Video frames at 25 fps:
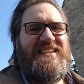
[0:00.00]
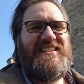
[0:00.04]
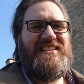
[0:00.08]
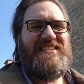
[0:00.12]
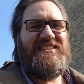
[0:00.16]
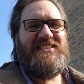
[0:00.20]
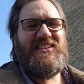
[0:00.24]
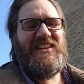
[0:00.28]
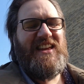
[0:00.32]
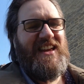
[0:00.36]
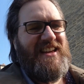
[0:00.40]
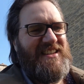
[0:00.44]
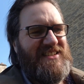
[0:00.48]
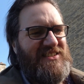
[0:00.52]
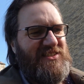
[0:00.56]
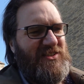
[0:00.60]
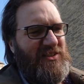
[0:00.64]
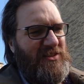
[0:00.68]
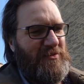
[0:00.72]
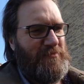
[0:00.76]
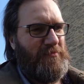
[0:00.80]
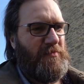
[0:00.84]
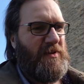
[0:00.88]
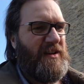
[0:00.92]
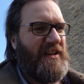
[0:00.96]
So yeah, it's not
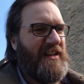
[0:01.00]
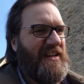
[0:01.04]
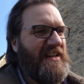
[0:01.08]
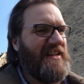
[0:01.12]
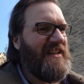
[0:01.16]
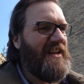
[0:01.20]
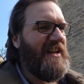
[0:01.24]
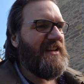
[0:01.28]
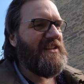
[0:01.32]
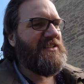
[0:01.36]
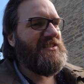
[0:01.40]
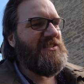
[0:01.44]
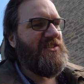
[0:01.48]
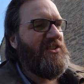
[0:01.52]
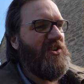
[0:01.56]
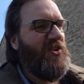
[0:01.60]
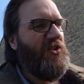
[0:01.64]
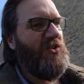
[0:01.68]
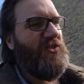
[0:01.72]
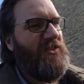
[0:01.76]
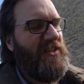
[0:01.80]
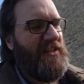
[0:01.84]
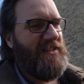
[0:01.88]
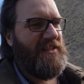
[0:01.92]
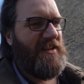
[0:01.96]
the mic connection
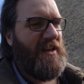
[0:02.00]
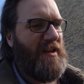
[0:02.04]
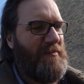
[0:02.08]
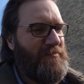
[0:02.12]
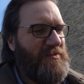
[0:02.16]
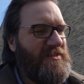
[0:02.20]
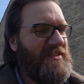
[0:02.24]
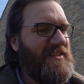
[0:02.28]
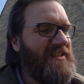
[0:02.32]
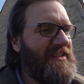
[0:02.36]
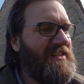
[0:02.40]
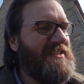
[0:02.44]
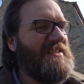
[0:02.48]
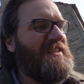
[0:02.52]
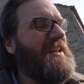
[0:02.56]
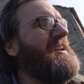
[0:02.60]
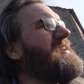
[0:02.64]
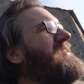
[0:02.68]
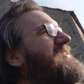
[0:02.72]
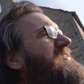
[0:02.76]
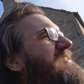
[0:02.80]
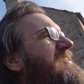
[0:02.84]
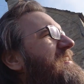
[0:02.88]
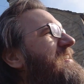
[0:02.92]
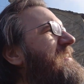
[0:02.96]
on the adapter, it's
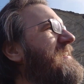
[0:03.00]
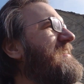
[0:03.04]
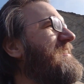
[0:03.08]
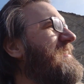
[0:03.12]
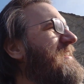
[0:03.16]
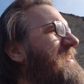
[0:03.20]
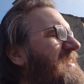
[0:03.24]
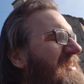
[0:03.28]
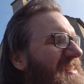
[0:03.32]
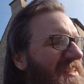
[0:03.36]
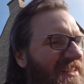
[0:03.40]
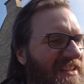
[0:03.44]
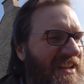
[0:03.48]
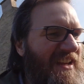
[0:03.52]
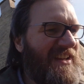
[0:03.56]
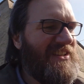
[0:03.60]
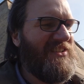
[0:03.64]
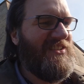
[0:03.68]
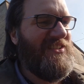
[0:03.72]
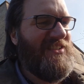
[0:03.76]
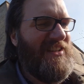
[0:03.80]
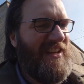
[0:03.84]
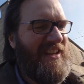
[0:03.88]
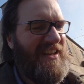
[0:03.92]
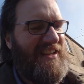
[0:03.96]
actually the
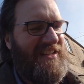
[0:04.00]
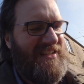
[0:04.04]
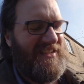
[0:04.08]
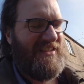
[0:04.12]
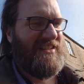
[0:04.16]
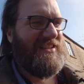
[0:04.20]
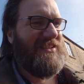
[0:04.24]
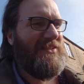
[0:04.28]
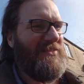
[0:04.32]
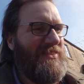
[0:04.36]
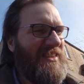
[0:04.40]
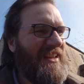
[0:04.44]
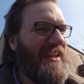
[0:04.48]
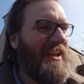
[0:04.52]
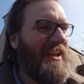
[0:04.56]
connection into the